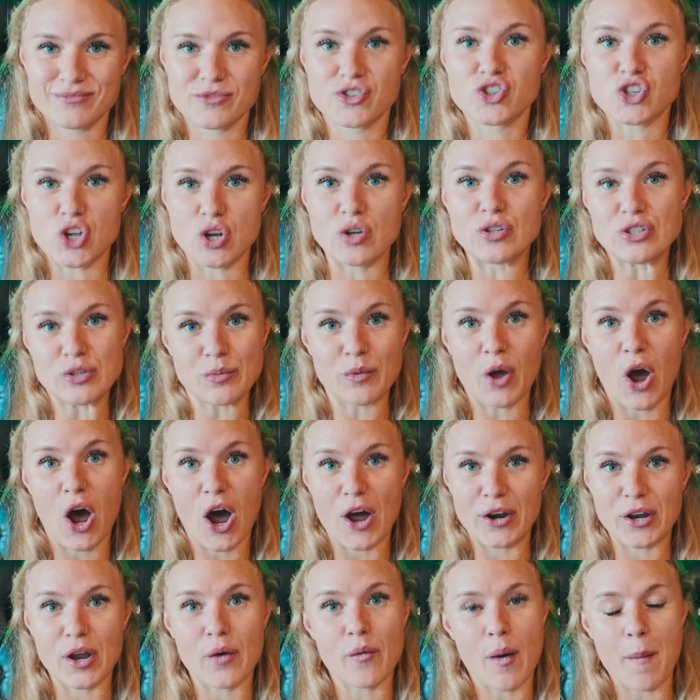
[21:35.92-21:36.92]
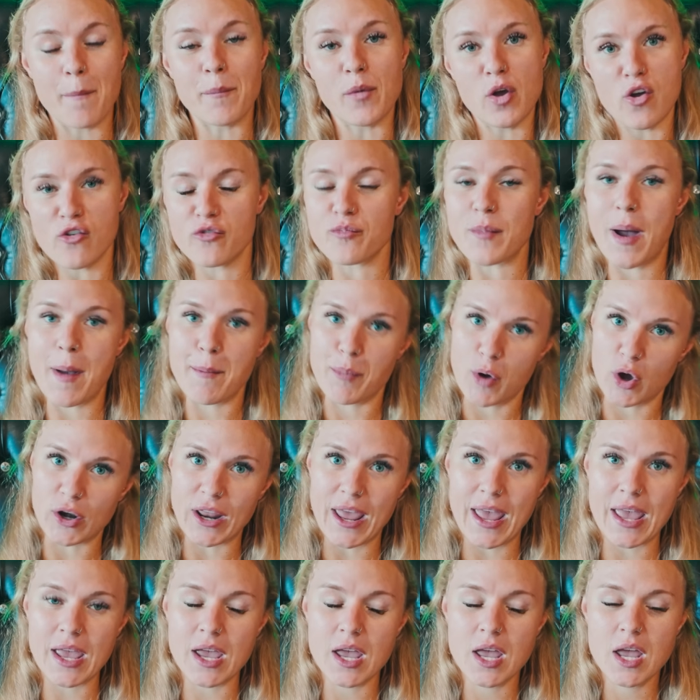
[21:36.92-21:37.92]
do some cardio and move my
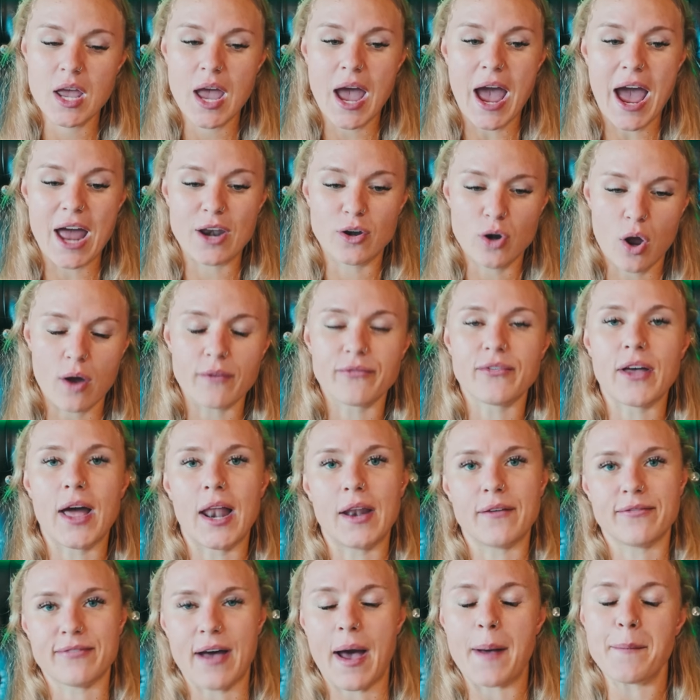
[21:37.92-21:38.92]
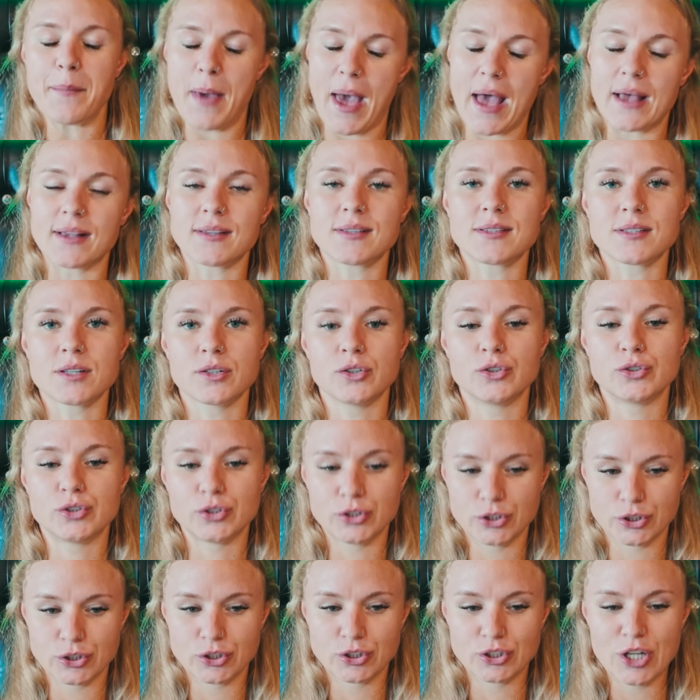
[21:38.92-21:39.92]
body and not feel a fat mess.
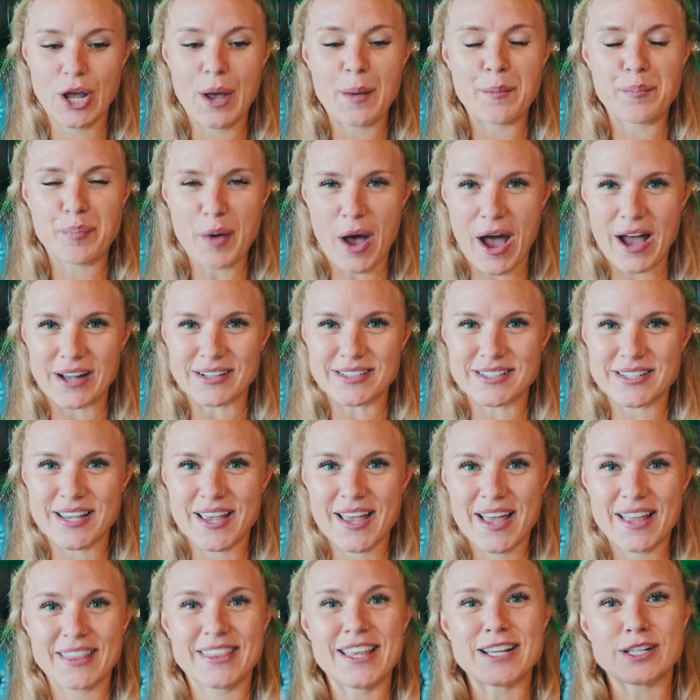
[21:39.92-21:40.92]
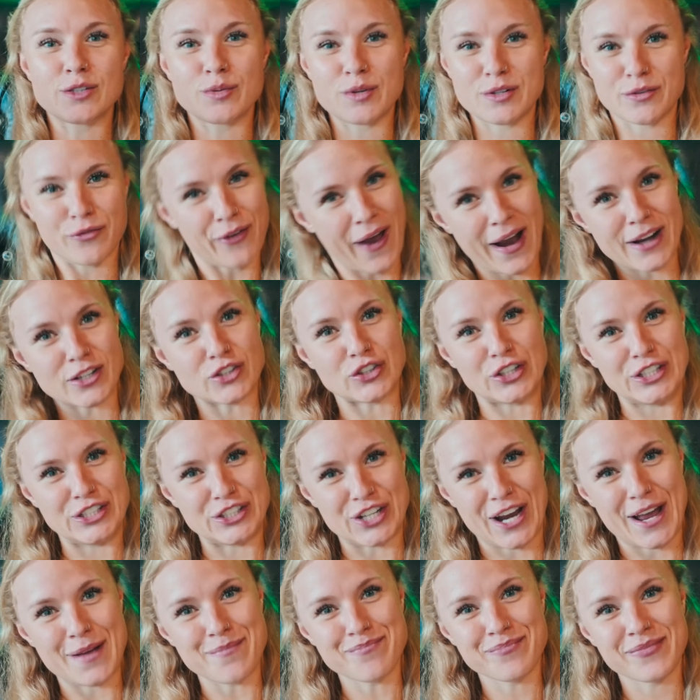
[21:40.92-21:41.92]
But this was Factory
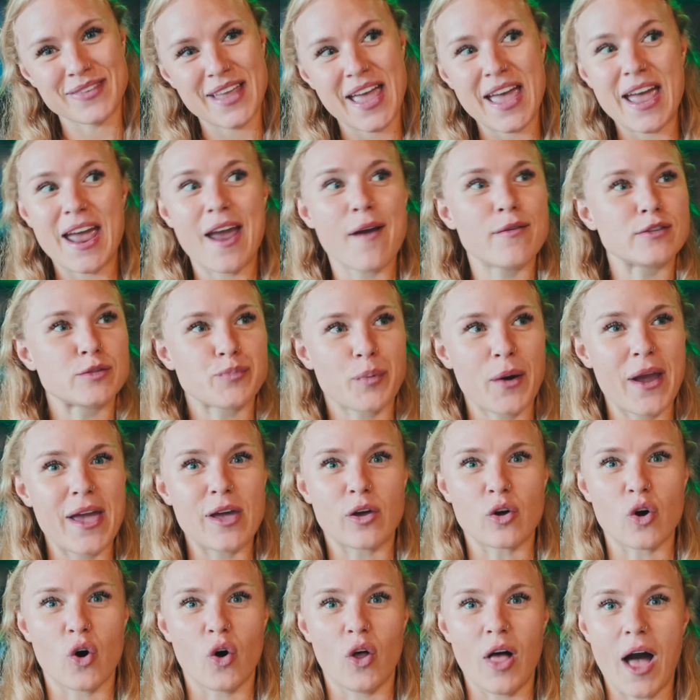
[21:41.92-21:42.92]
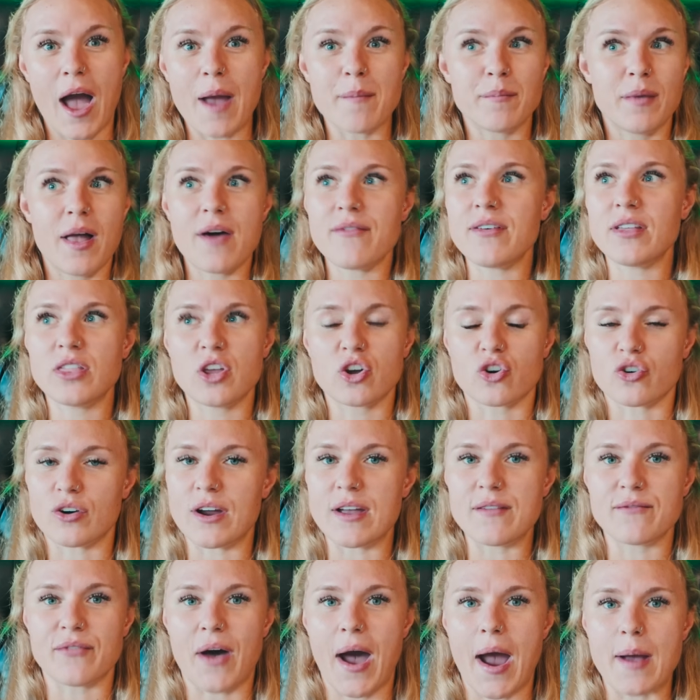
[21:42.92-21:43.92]
Gym. It was pretty cool. I'm loving the
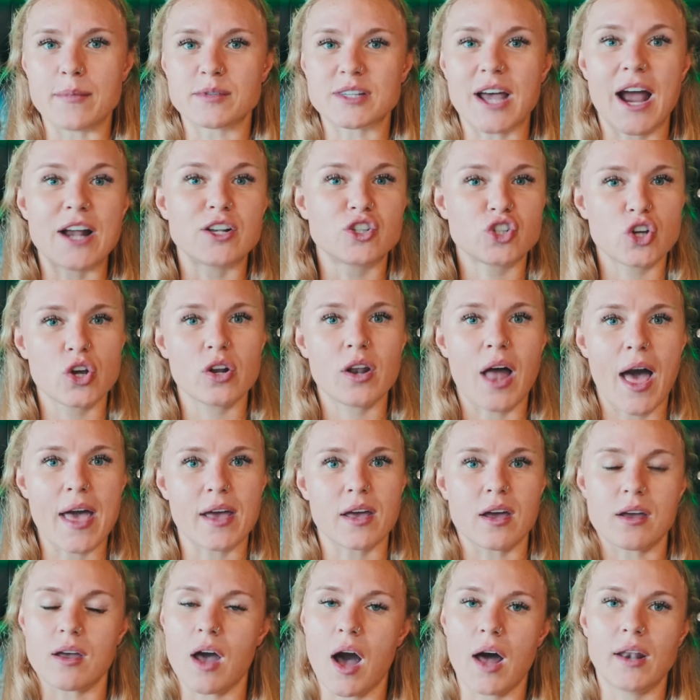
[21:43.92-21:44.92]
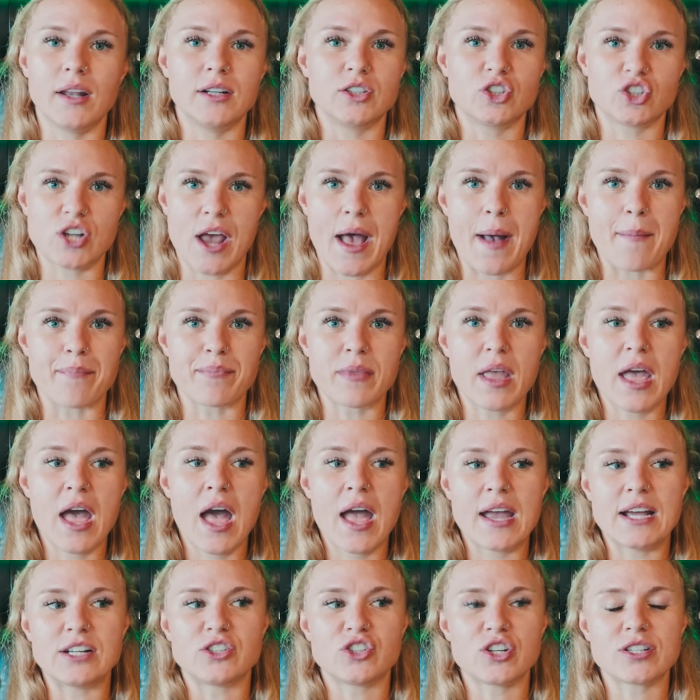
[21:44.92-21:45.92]
green vibes. I do like the colored gym.
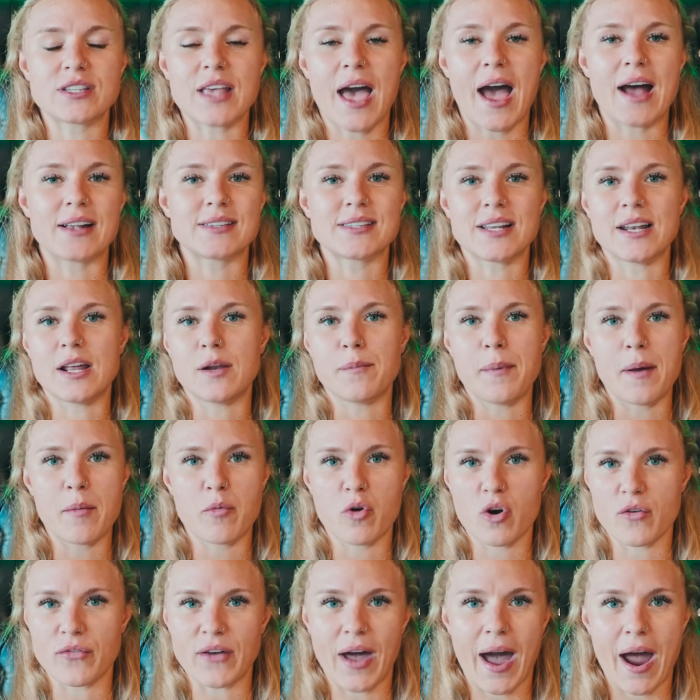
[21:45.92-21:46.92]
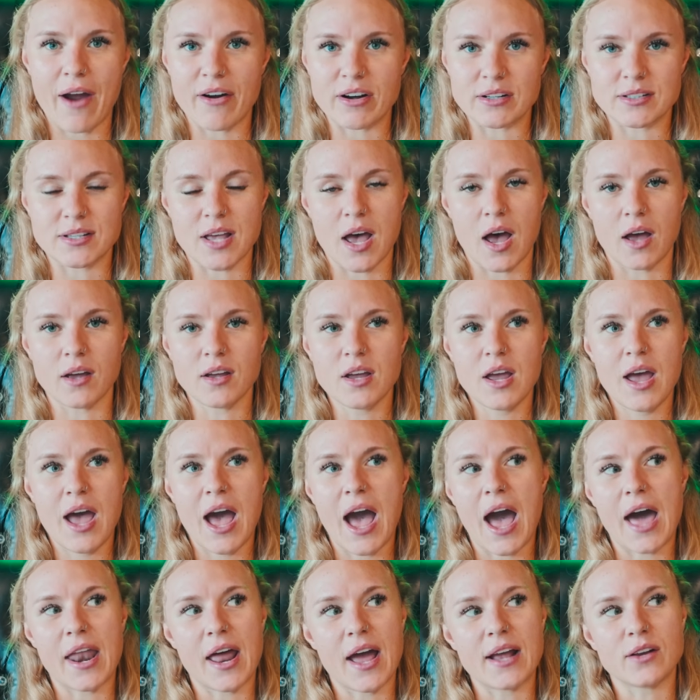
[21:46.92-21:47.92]
It just adds a little bit more of character.
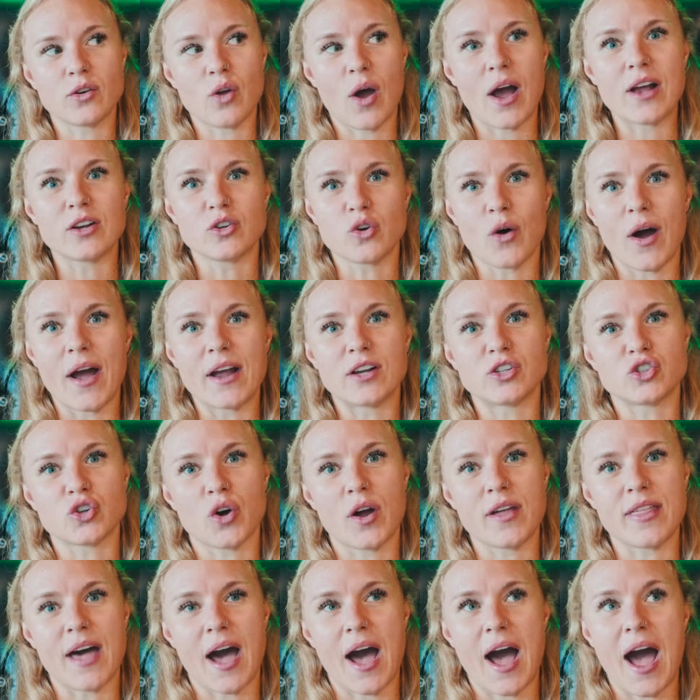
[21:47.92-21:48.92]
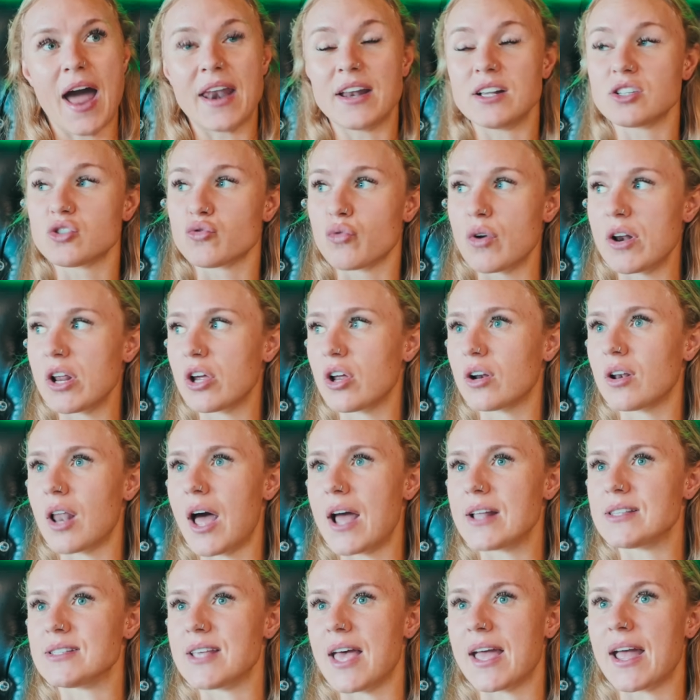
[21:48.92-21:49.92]
And I quite enjoy that. And it's really good
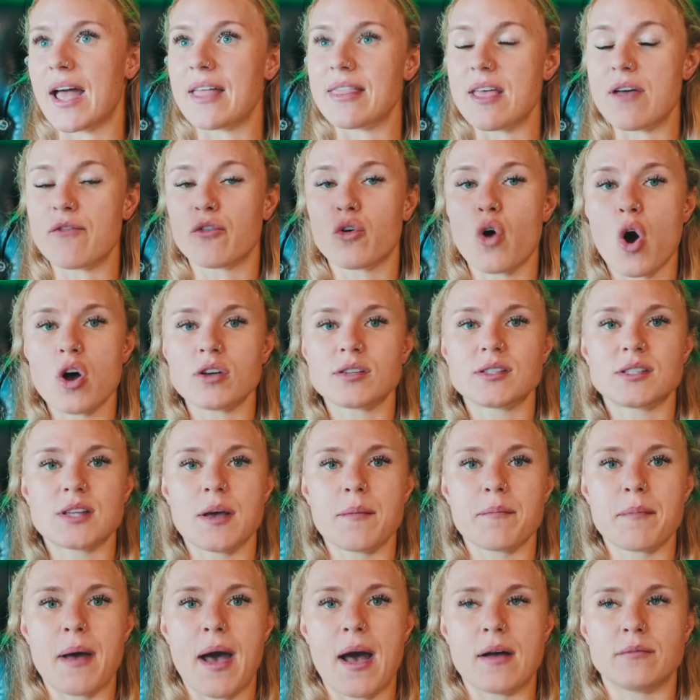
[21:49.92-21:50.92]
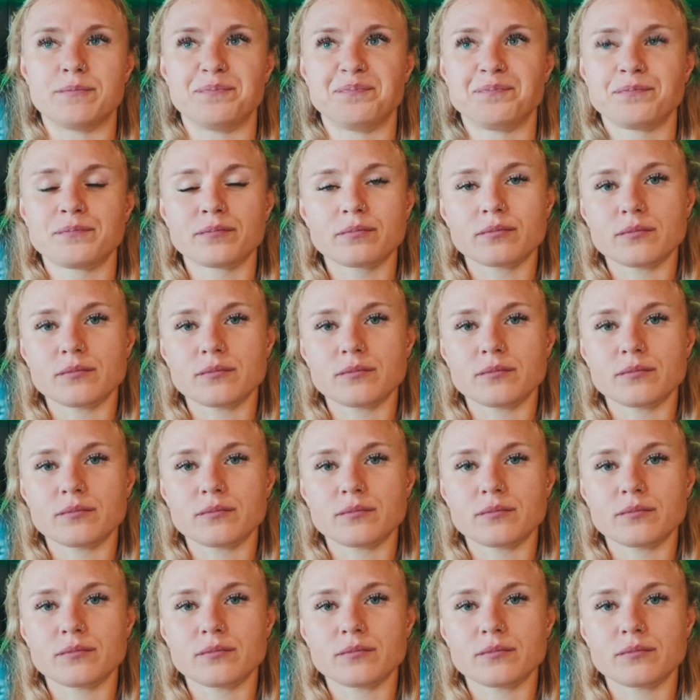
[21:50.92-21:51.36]
lighting. And they've got some